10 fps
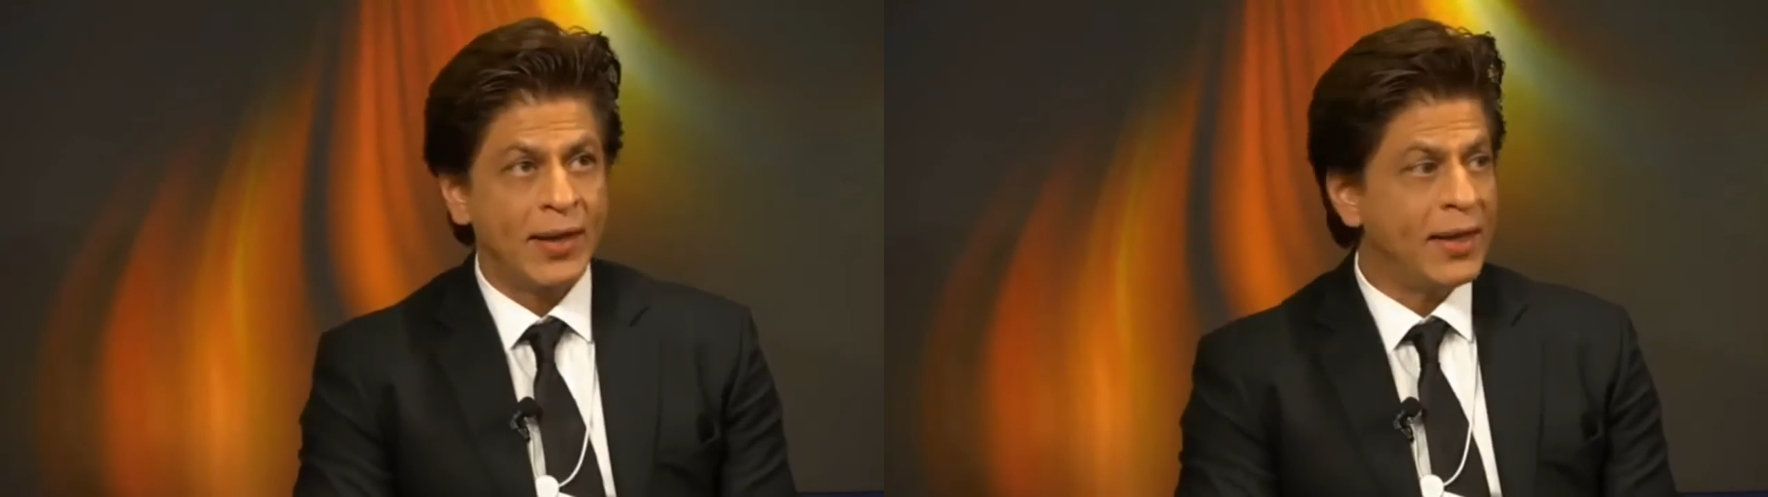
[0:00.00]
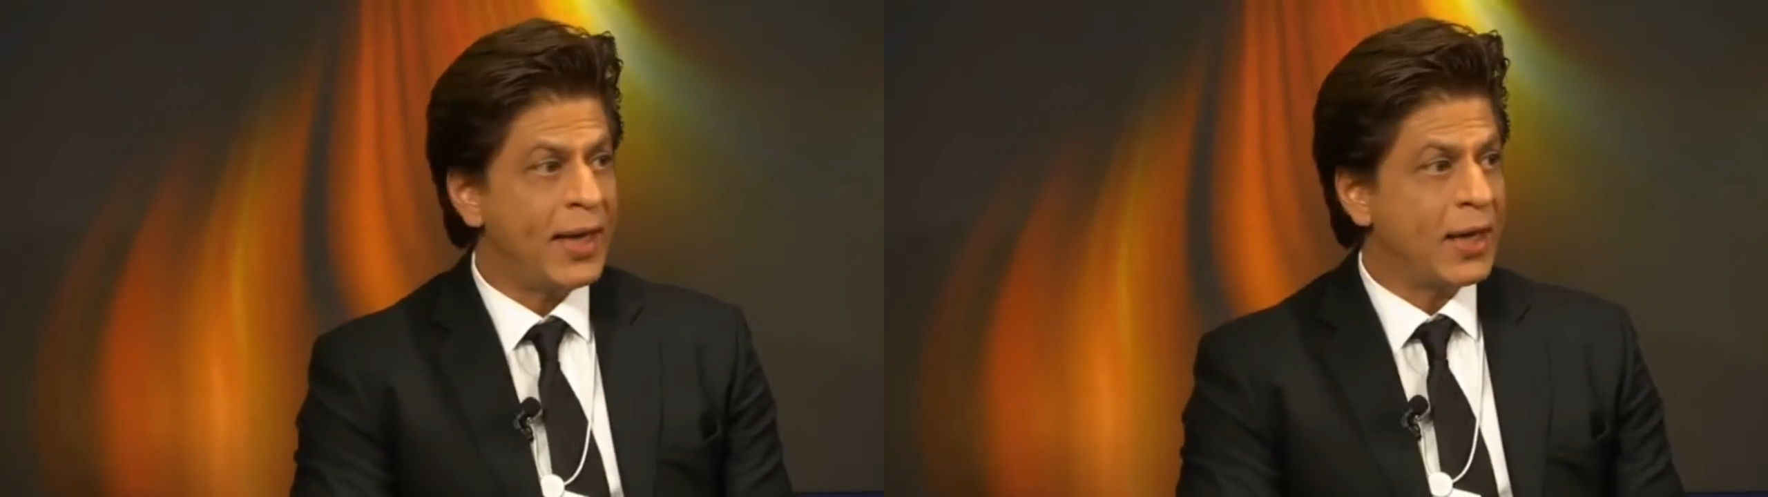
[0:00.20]

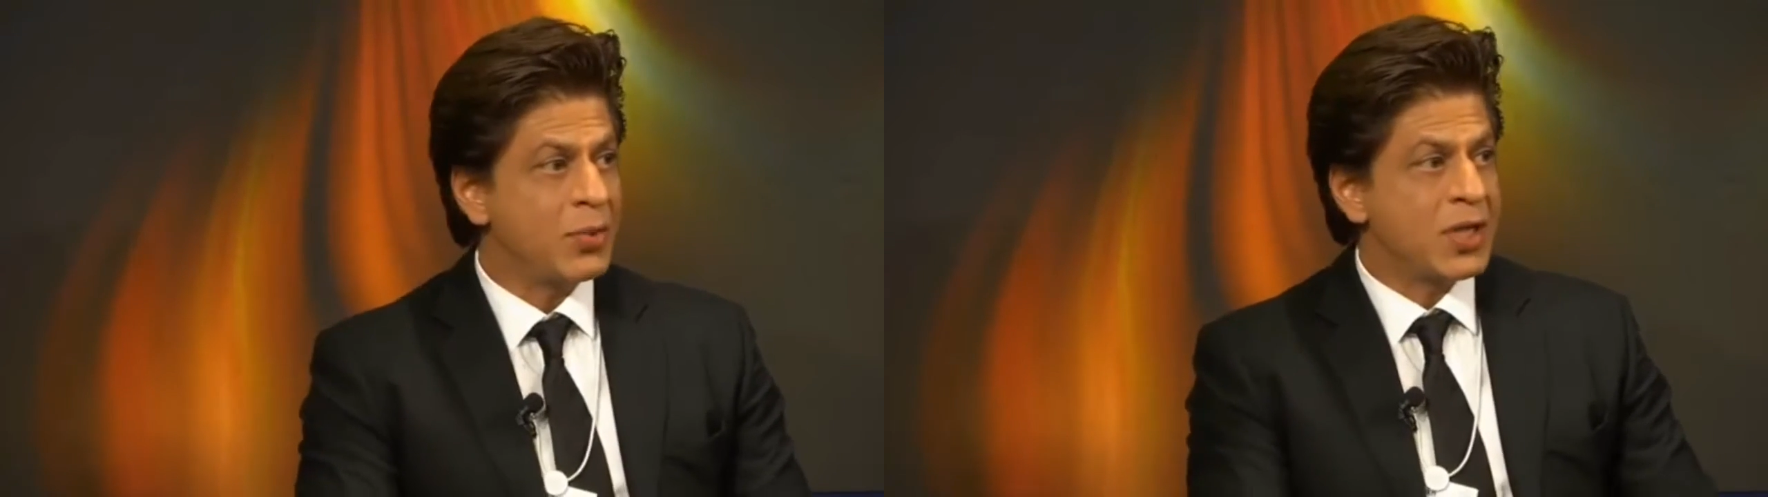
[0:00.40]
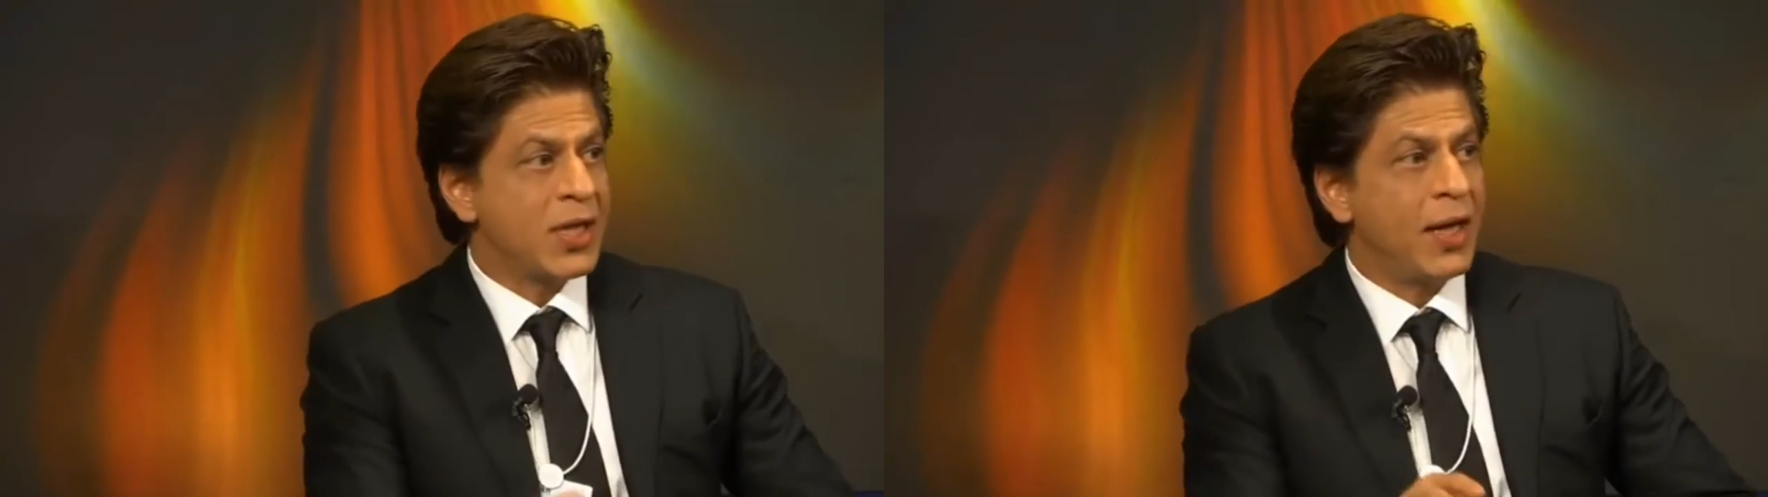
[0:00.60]
think, like I
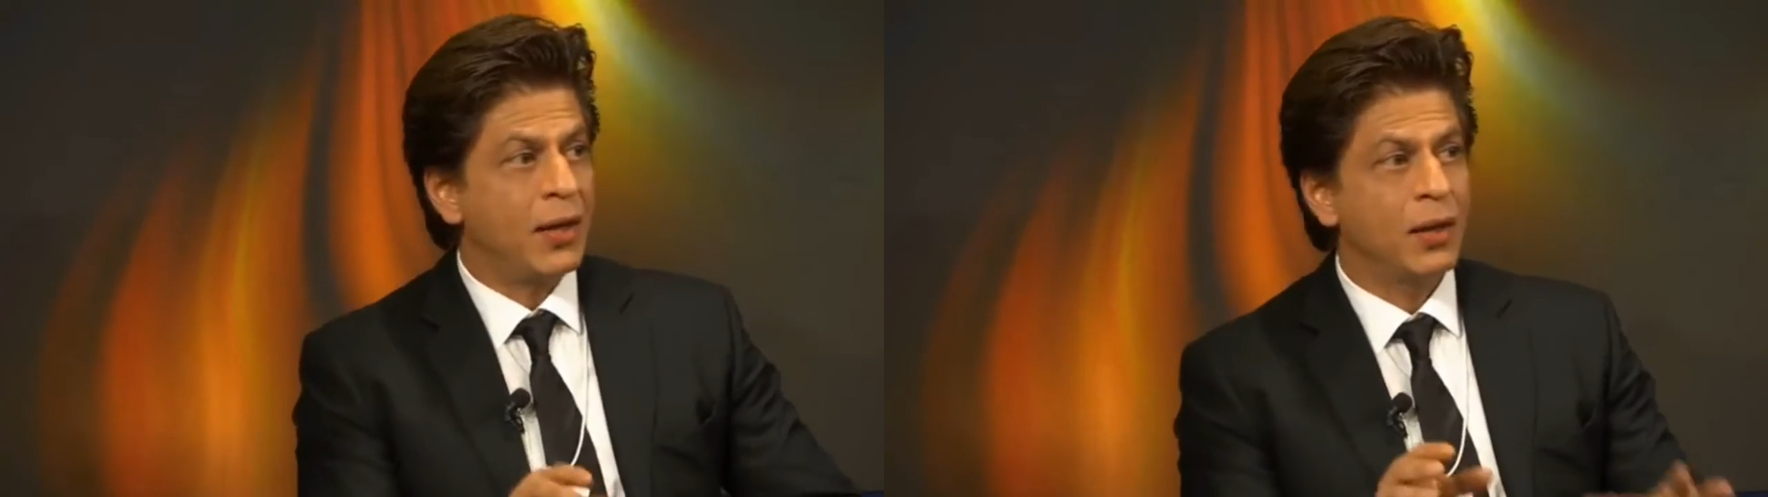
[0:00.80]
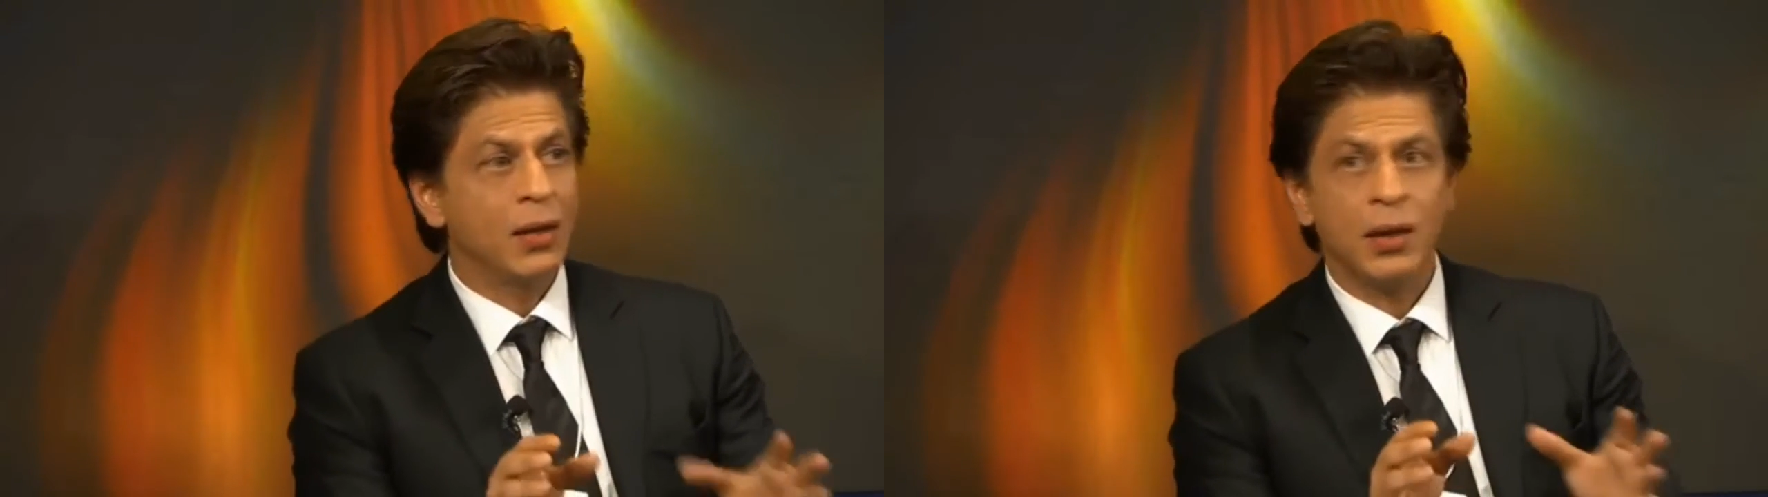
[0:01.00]
was
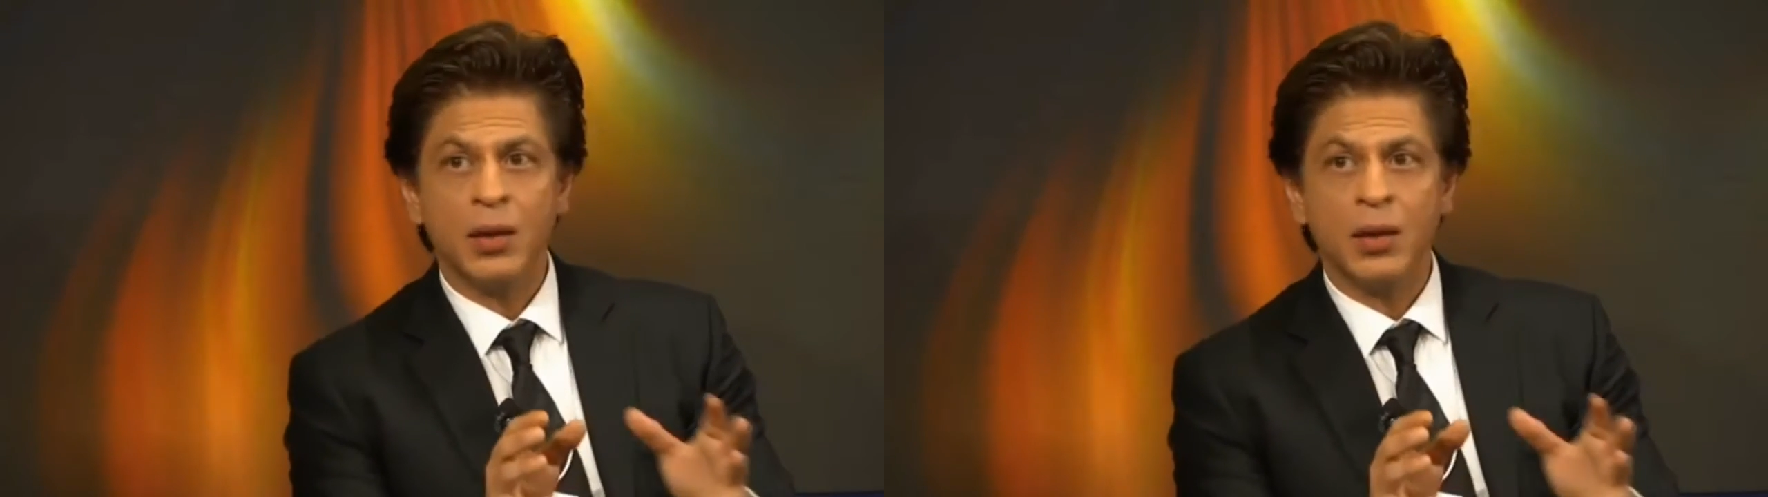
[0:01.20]
saying,